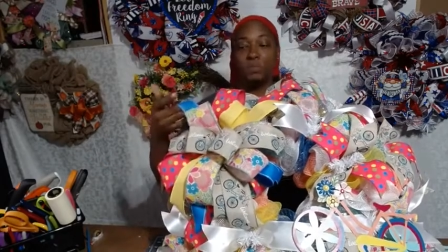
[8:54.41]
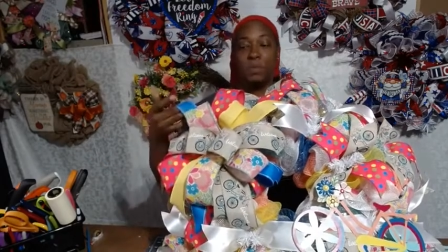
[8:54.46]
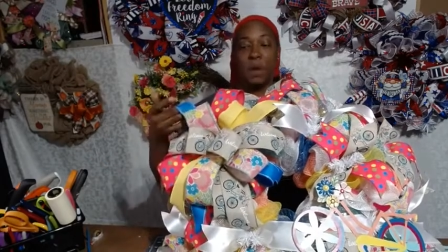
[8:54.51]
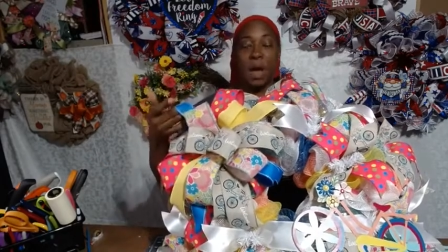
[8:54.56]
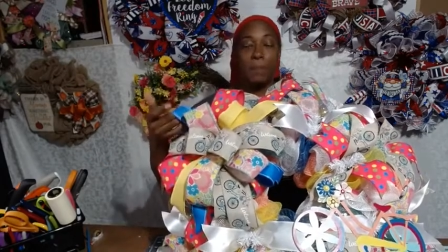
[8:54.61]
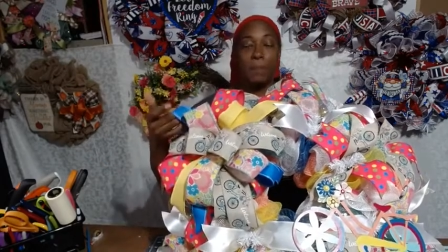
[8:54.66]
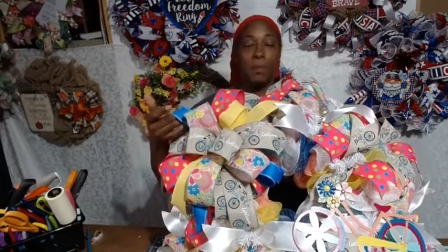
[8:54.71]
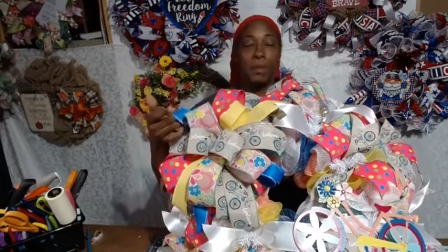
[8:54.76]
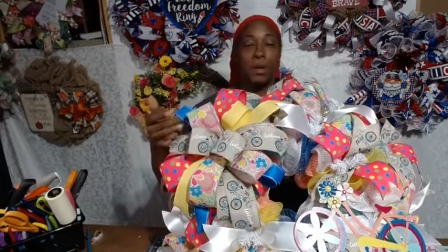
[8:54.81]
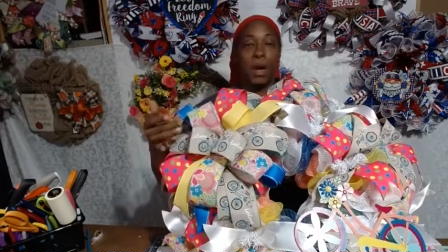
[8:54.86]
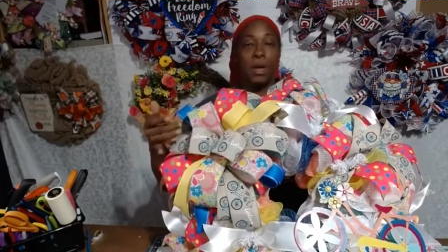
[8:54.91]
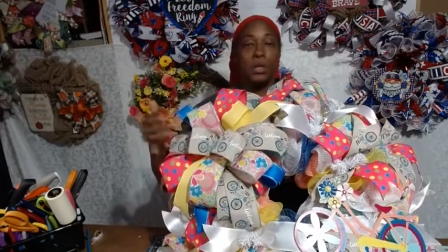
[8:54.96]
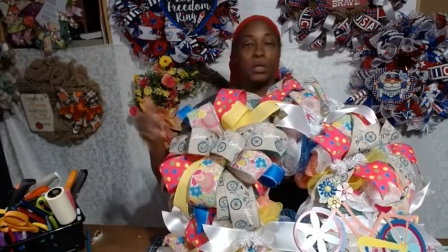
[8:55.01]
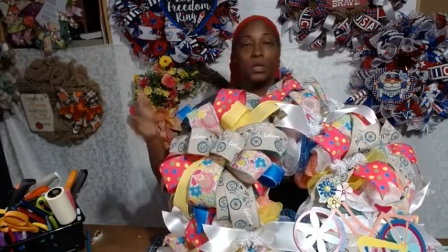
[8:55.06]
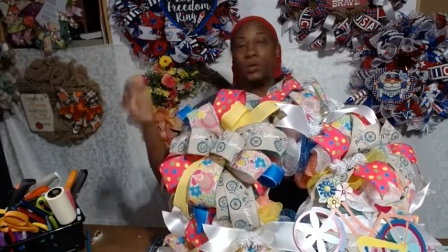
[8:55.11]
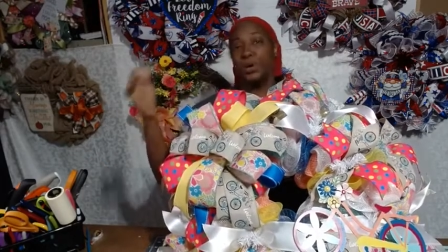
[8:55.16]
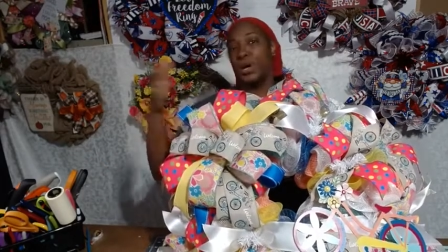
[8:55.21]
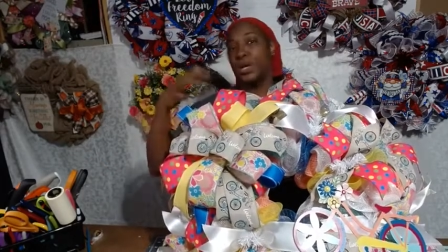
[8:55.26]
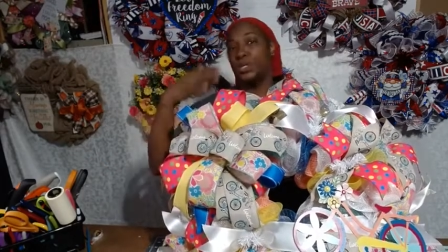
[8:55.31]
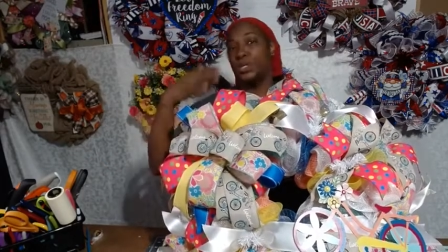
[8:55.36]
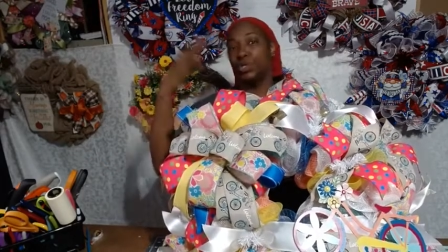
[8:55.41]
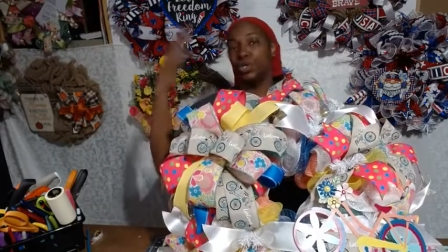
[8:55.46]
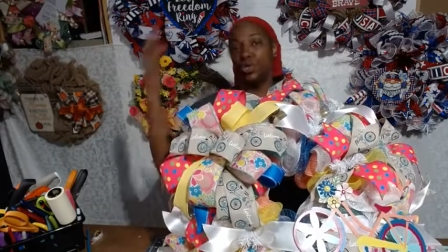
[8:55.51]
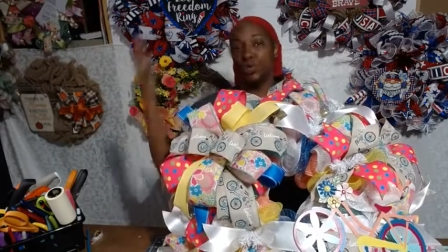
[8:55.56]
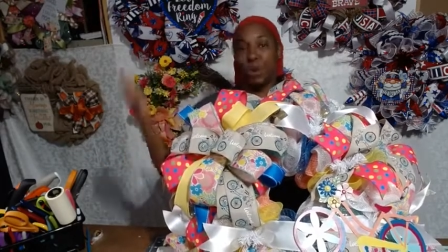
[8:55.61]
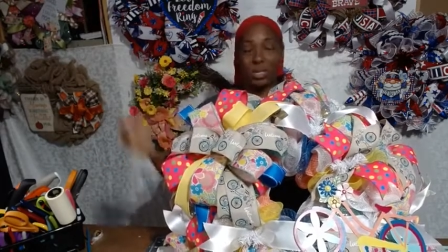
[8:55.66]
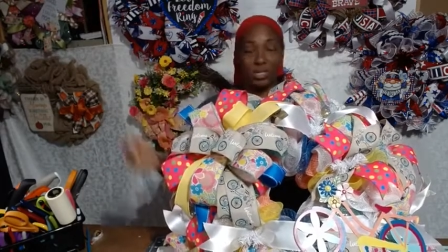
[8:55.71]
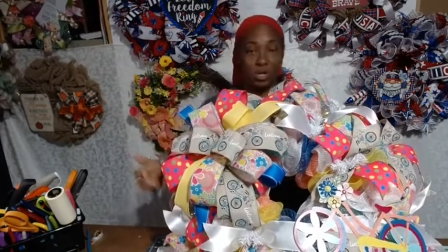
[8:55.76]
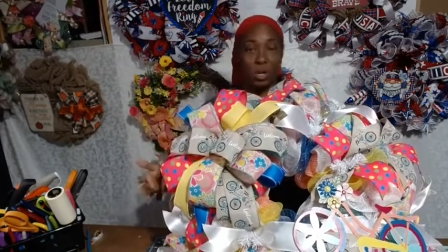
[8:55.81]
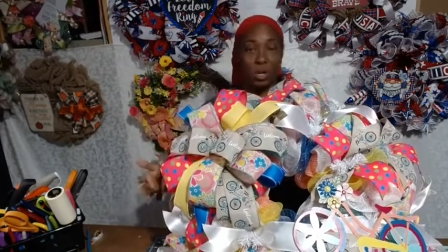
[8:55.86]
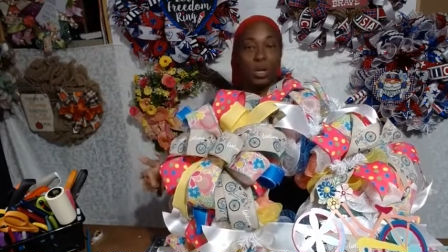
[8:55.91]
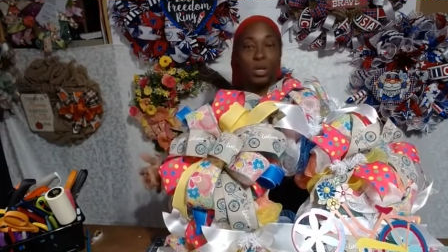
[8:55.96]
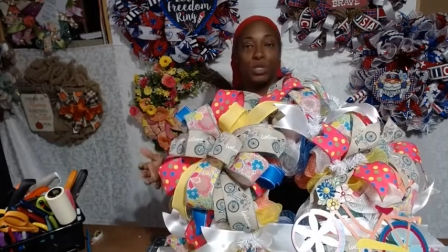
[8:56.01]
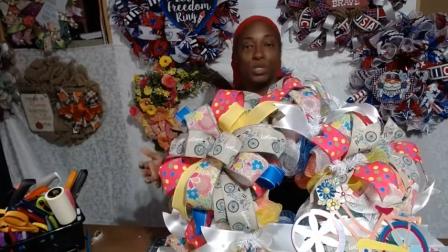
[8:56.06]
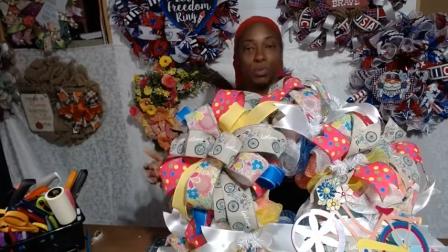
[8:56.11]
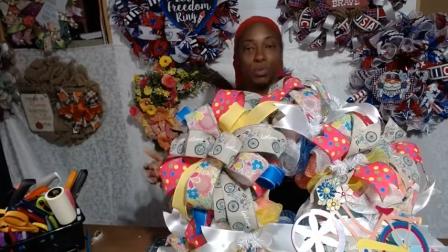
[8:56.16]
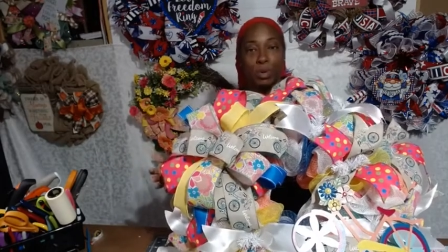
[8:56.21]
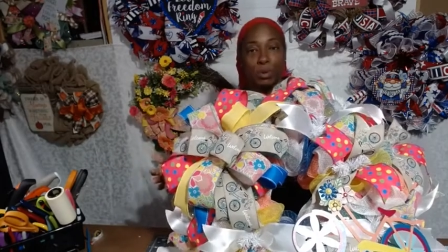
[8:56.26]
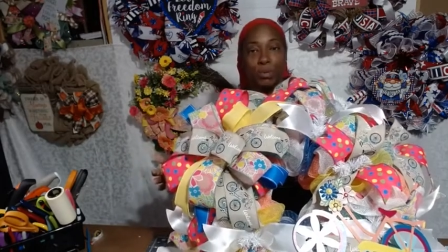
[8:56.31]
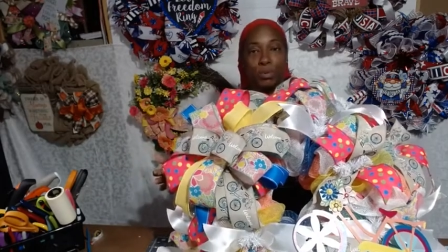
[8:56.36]
pop of color until I started
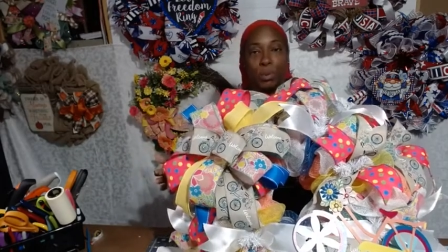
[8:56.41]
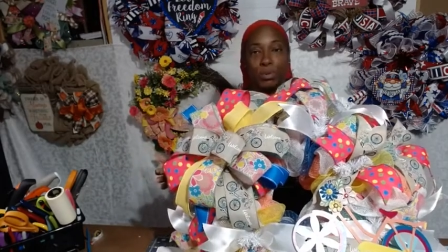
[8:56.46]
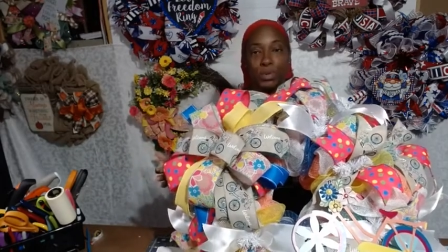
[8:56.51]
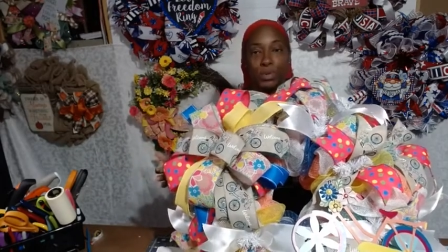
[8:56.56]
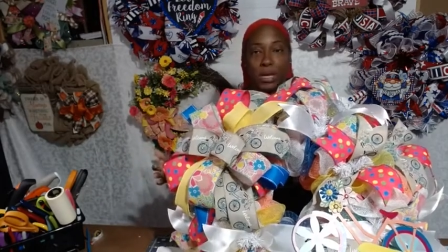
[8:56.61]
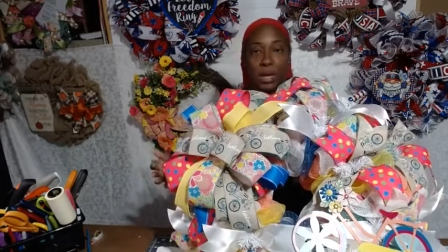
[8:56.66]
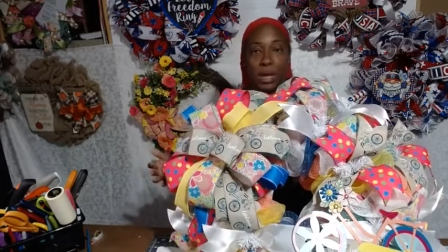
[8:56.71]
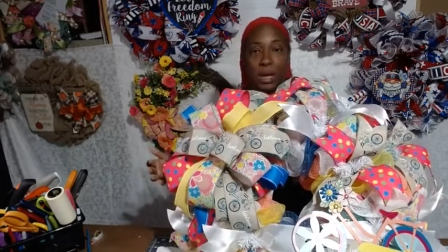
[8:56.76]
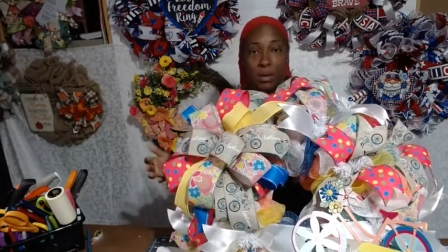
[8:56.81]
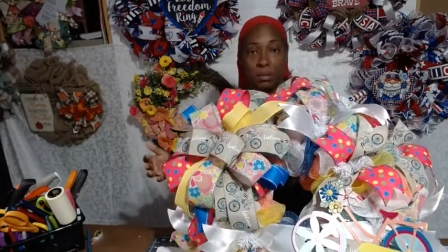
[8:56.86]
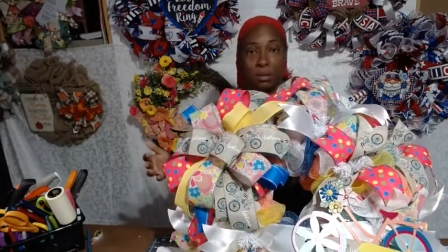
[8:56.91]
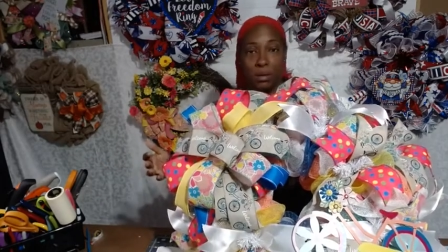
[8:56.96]
doing the bow today.